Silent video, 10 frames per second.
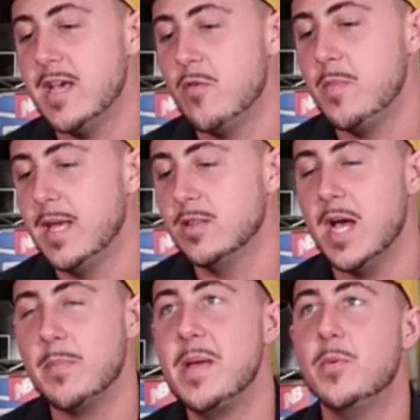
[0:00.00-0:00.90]
ever, man.
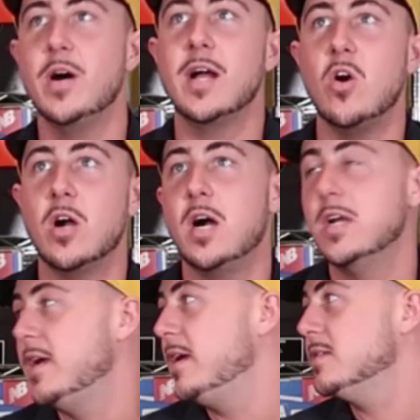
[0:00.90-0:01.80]
Like, people are like, oh,
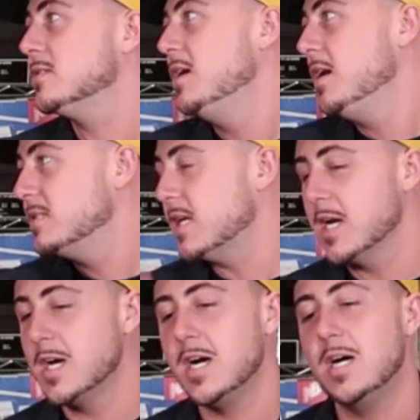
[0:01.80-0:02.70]
Kanye is da
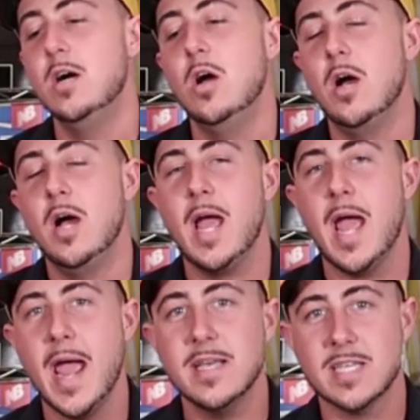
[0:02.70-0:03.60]
da da da.
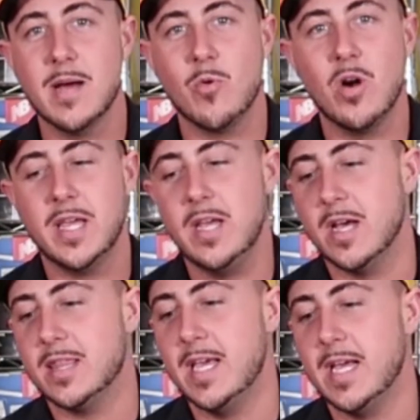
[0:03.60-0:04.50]
ASAP Rocky,
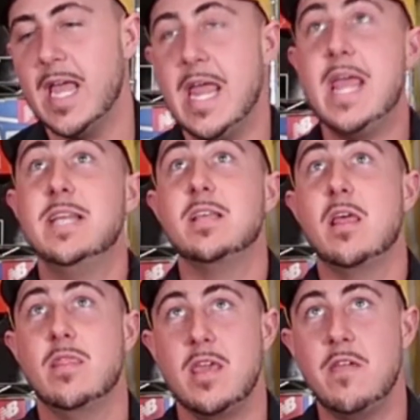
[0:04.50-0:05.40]
I think, is
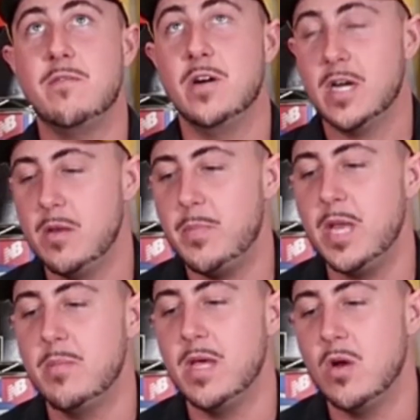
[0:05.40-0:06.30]
the fucking
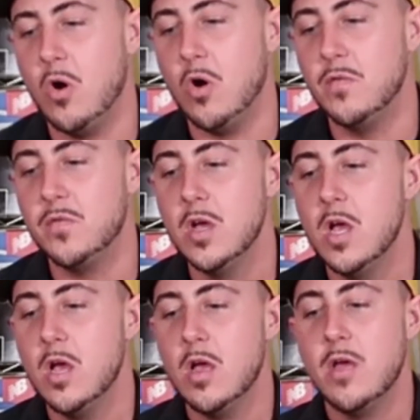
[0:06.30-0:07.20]
epitome of
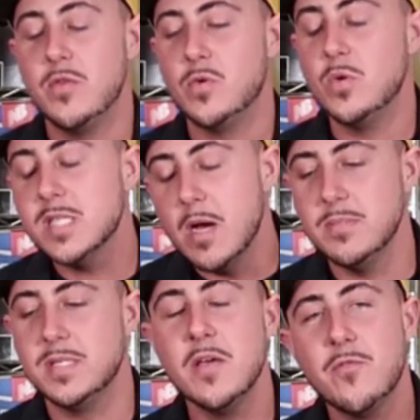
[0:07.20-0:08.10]
doing
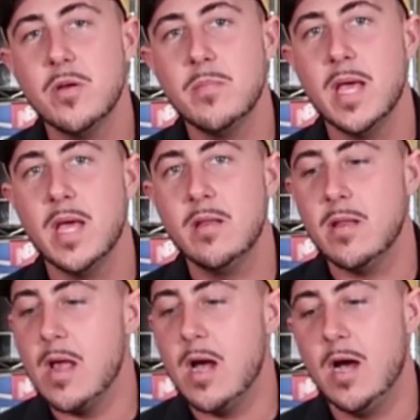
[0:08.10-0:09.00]
something different,
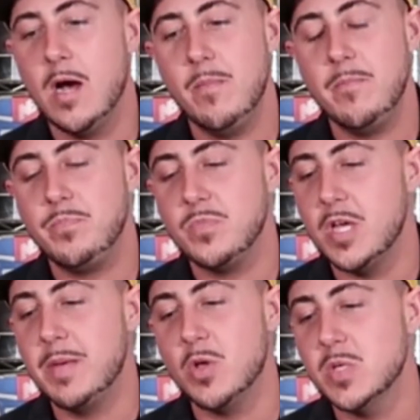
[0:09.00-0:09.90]
man.
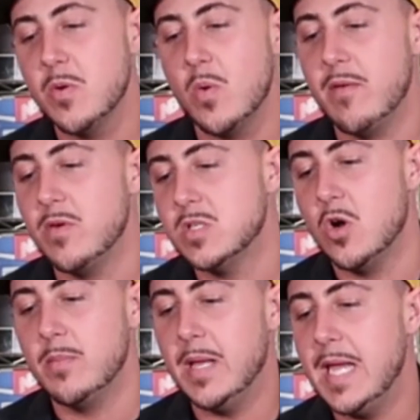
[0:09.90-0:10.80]
He blows people away every
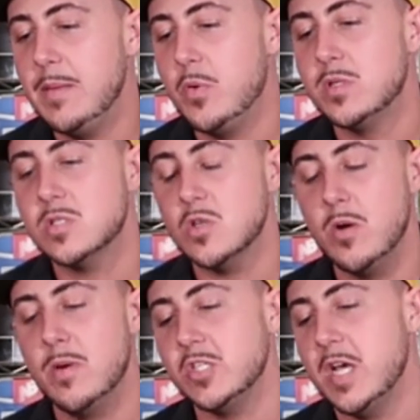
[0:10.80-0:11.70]
time. Like, he puts
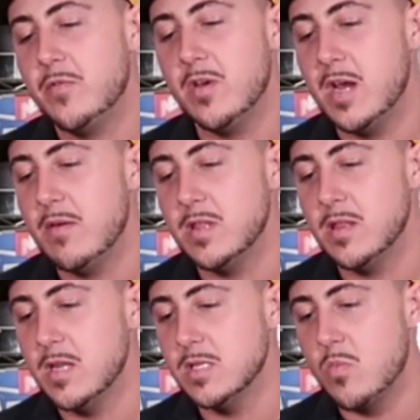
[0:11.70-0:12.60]
so much effort in
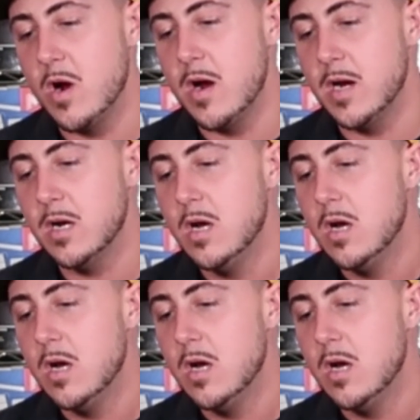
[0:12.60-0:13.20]
everything that he's wearing.